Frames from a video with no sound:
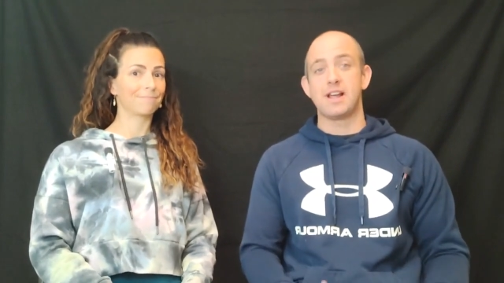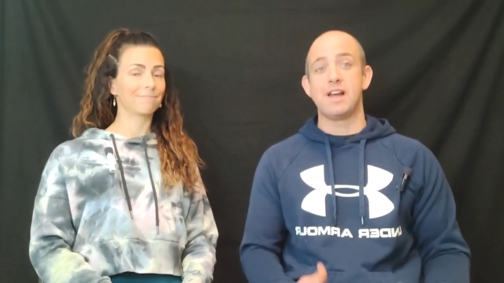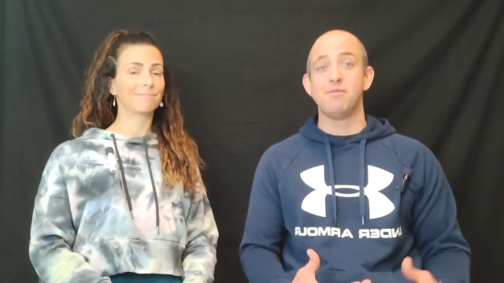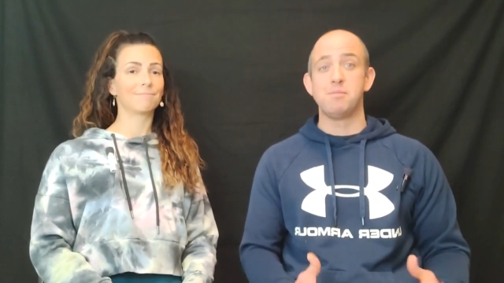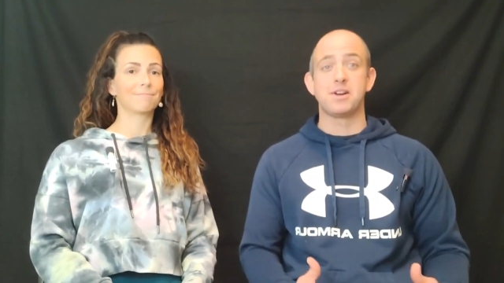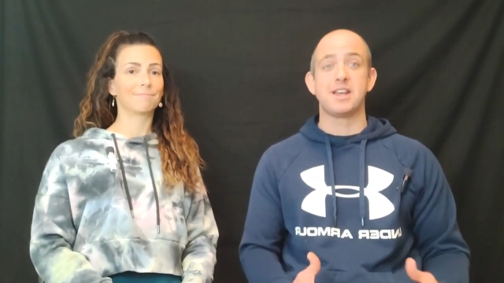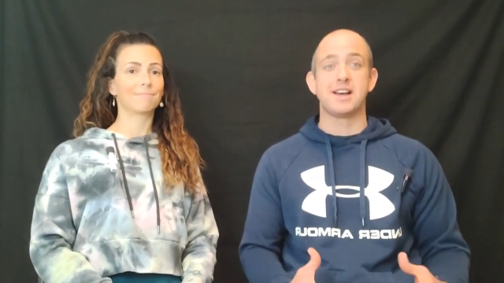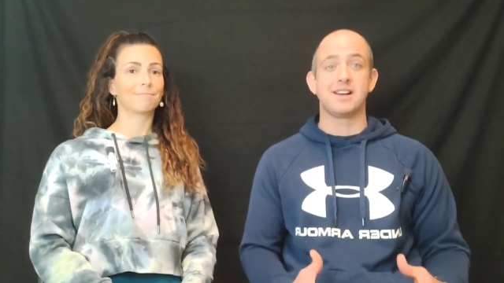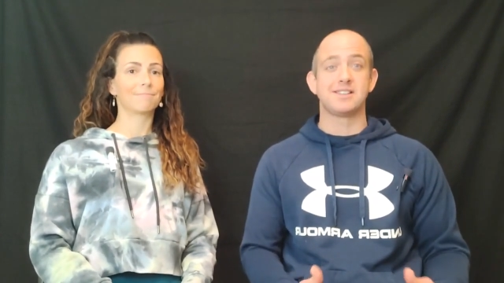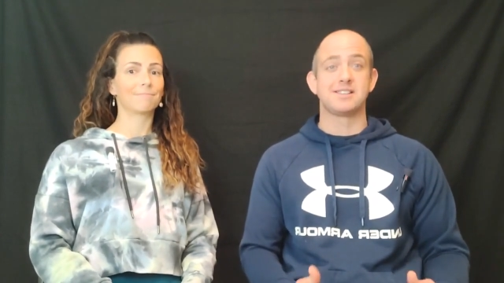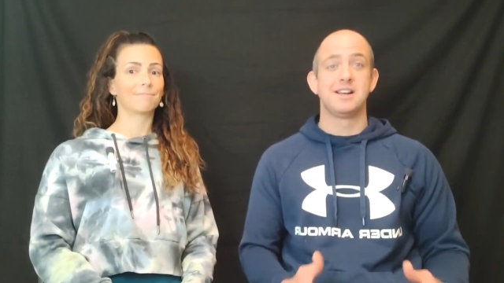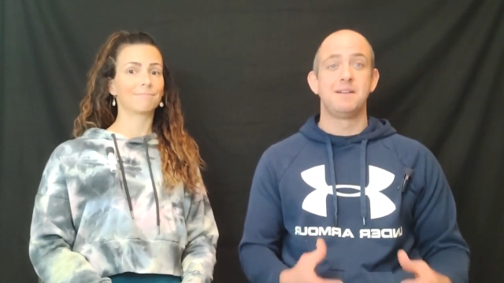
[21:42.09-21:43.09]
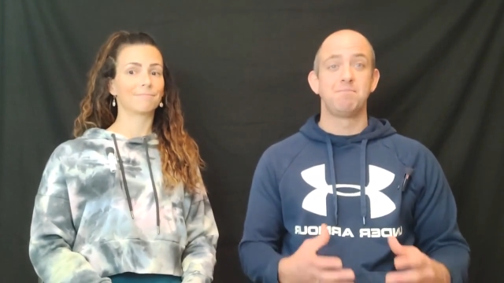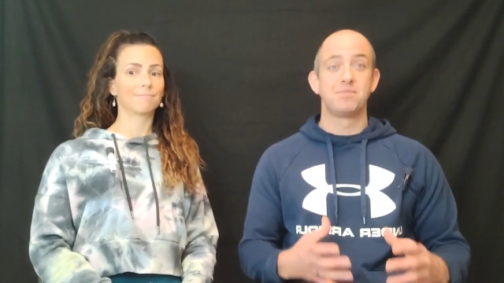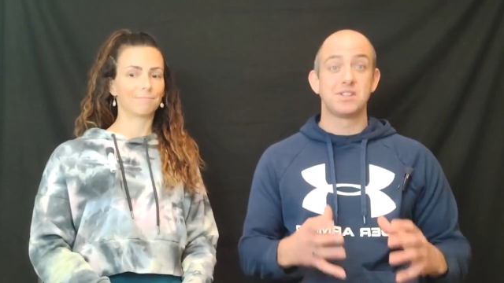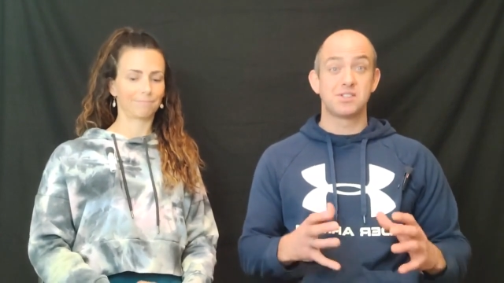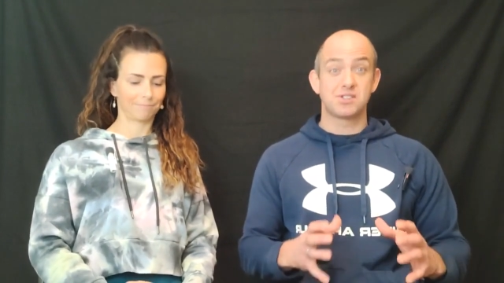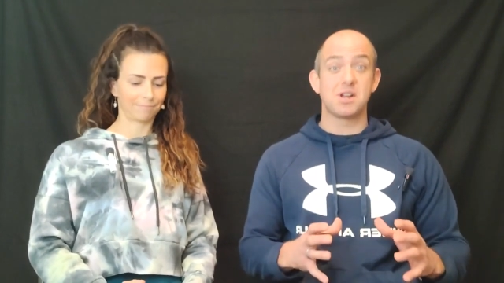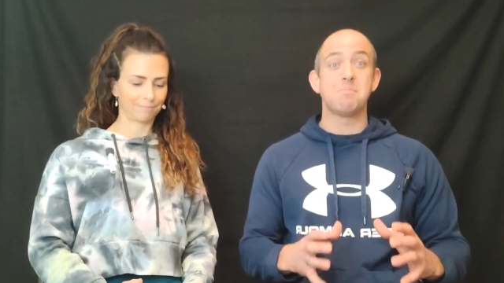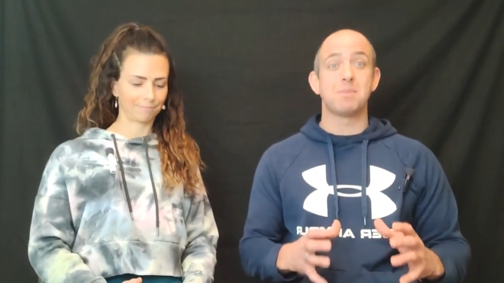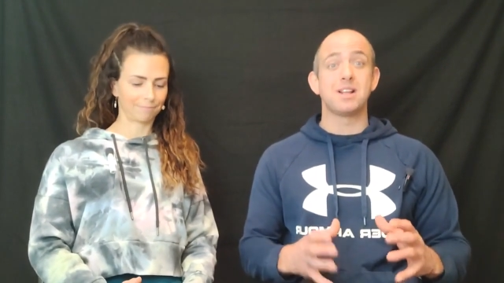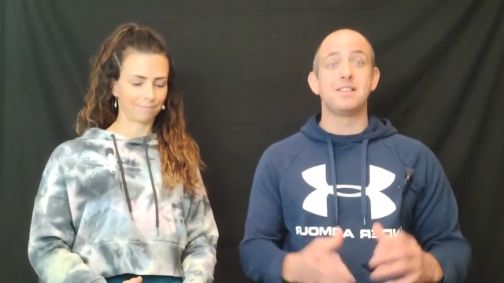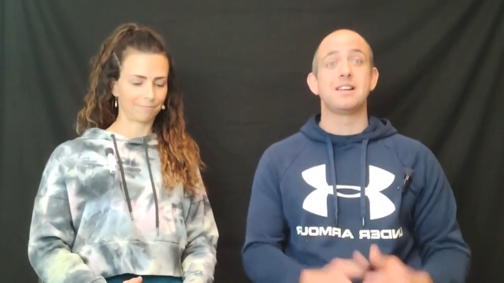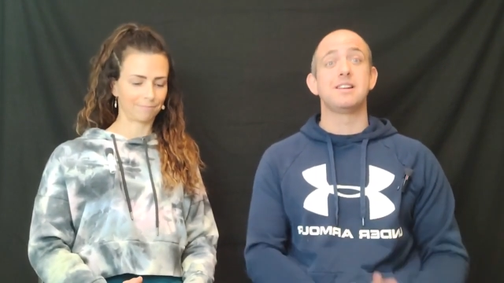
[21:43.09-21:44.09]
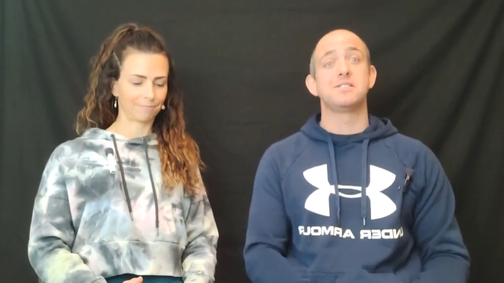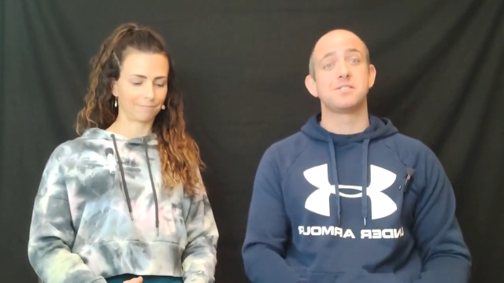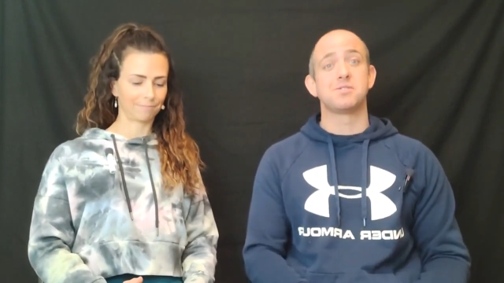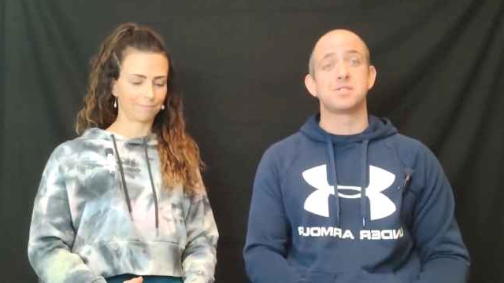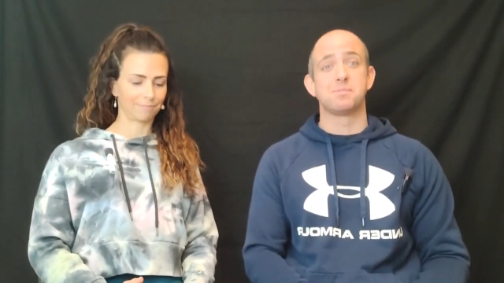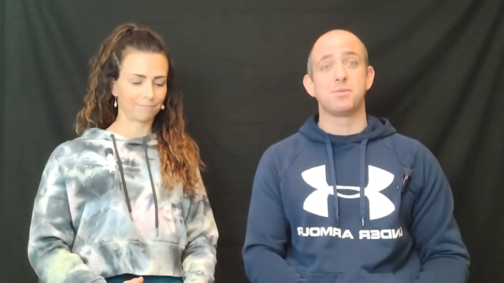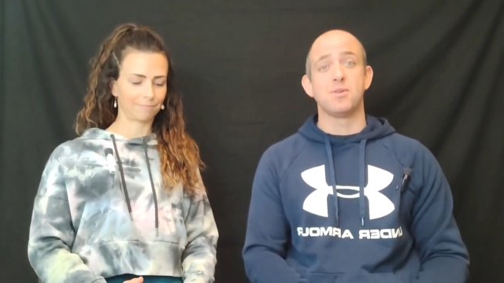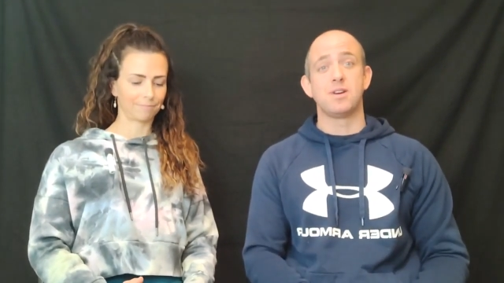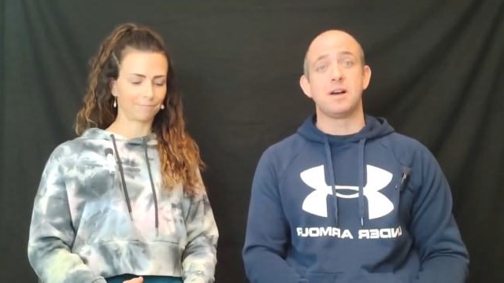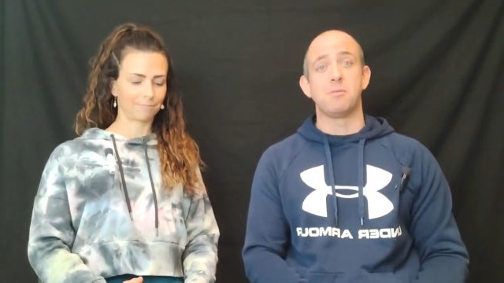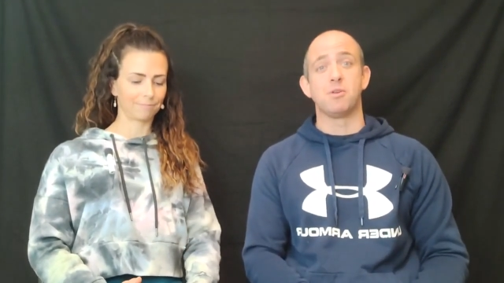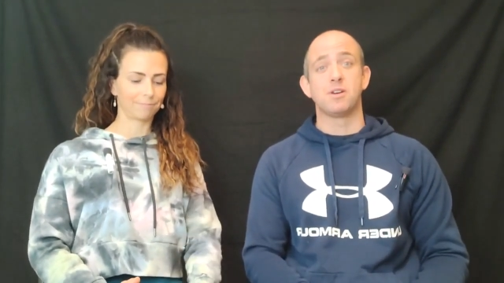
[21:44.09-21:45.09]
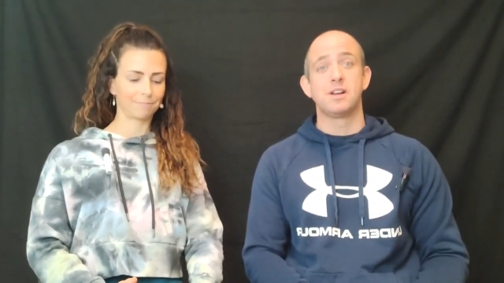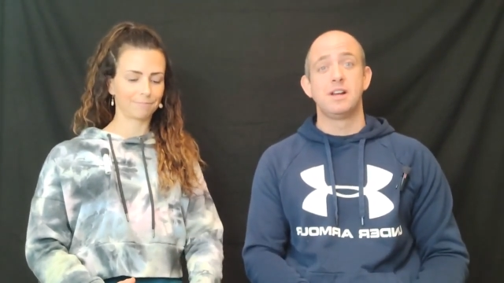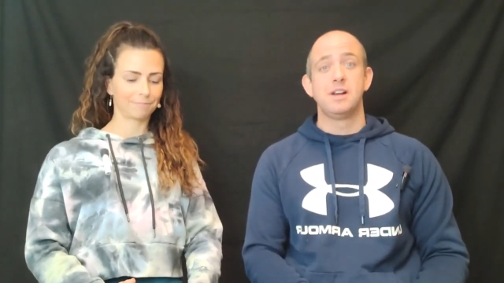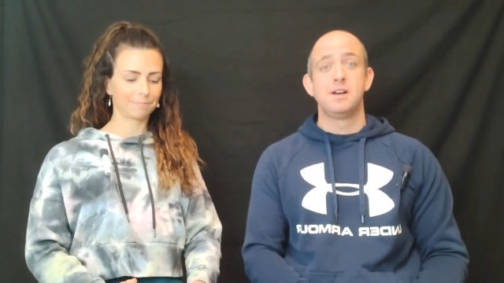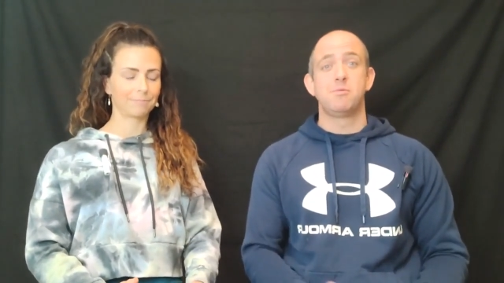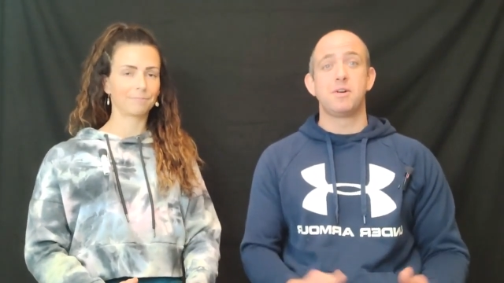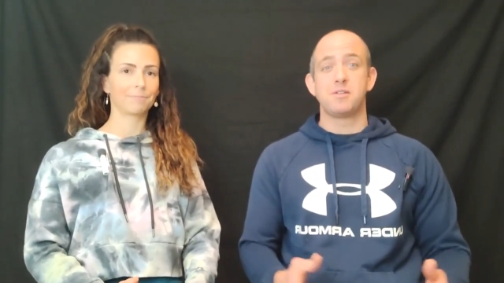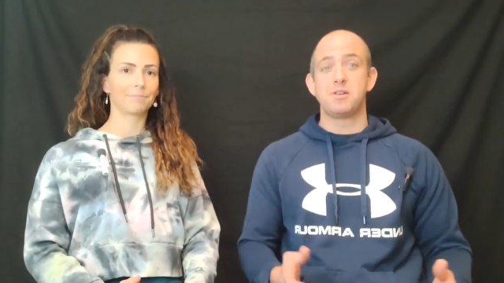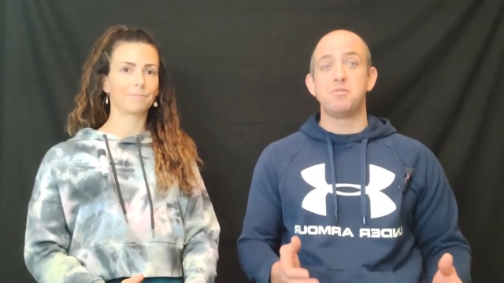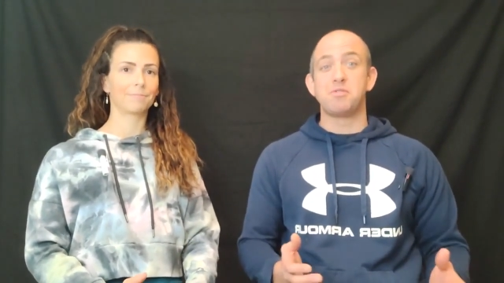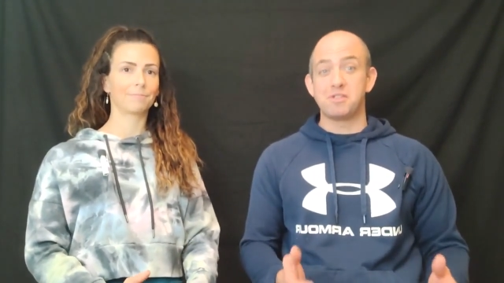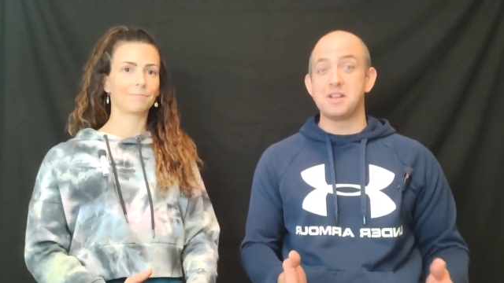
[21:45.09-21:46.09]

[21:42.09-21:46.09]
Speaker 1: Everybody has somebody that is their support network. Whether you